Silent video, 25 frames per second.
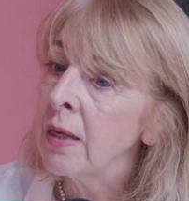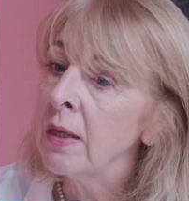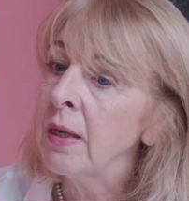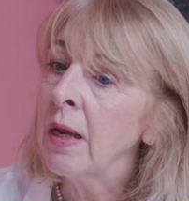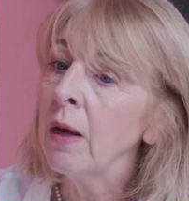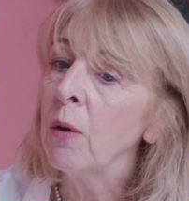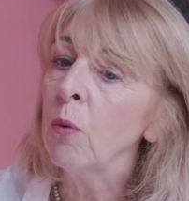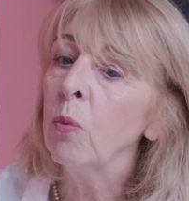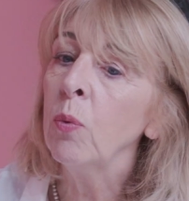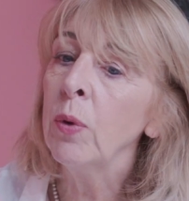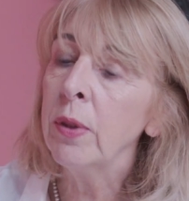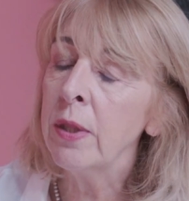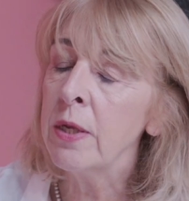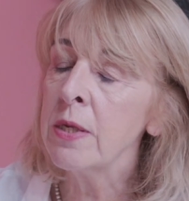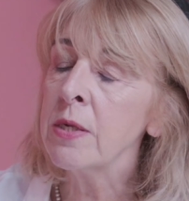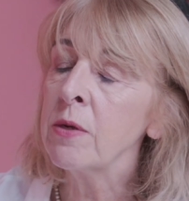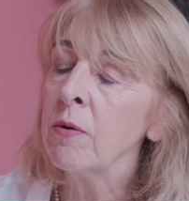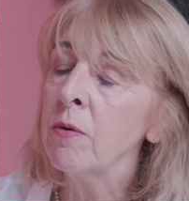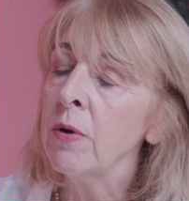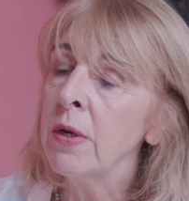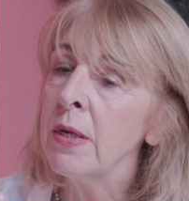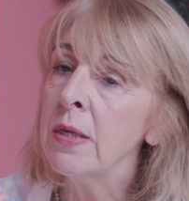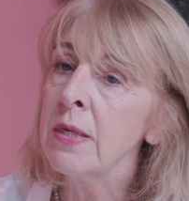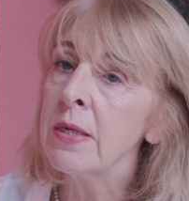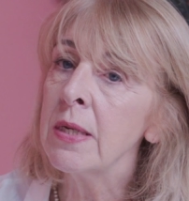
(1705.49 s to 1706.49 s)
Now with the
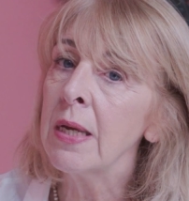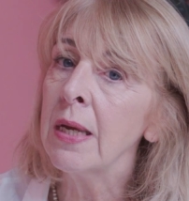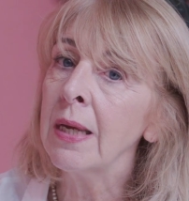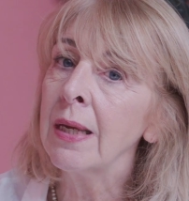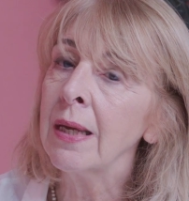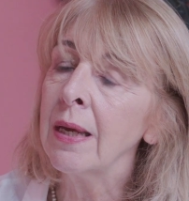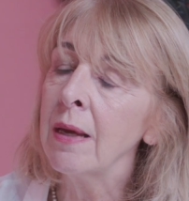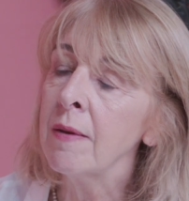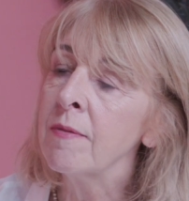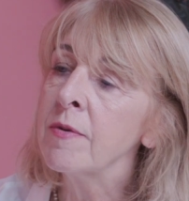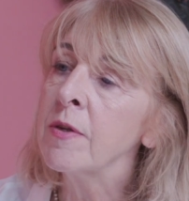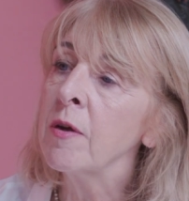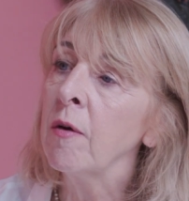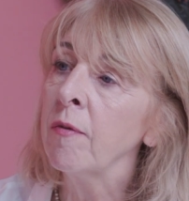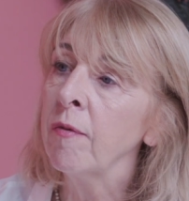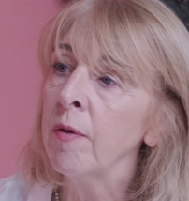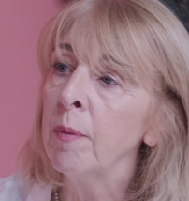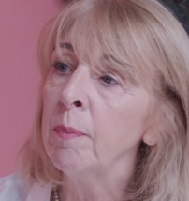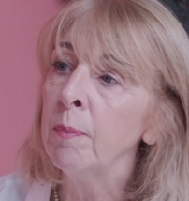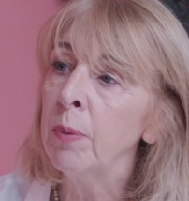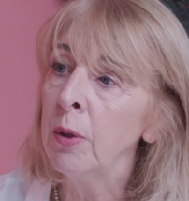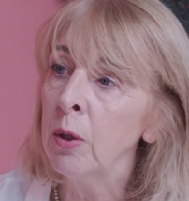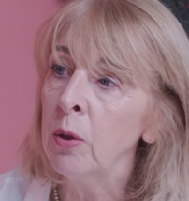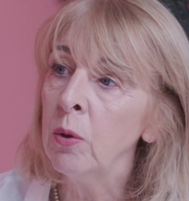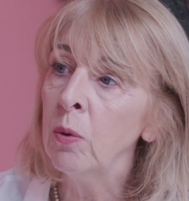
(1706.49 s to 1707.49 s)
screens, it gives off a
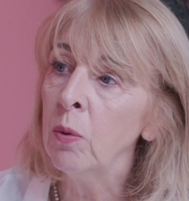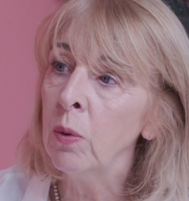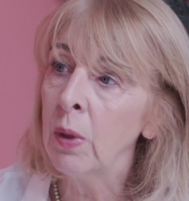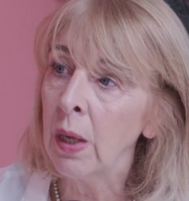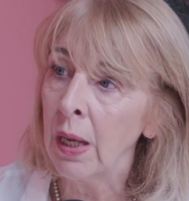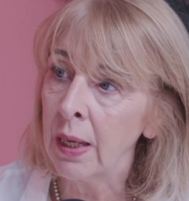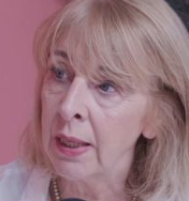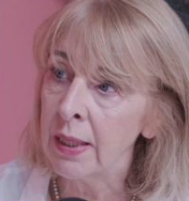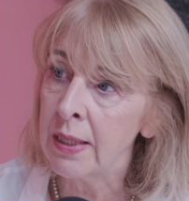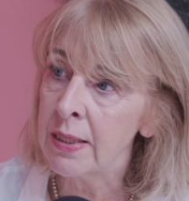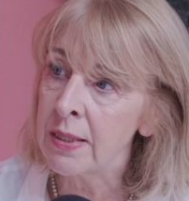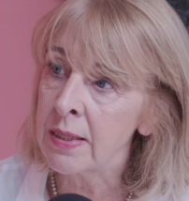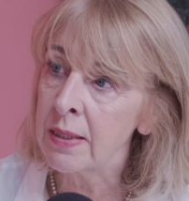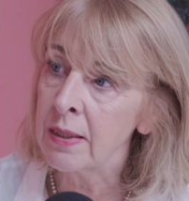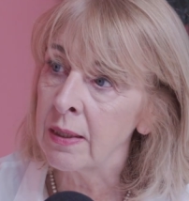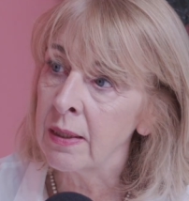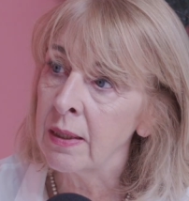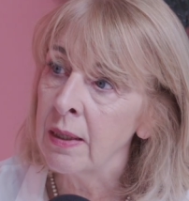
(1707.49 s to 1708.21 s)
blue light.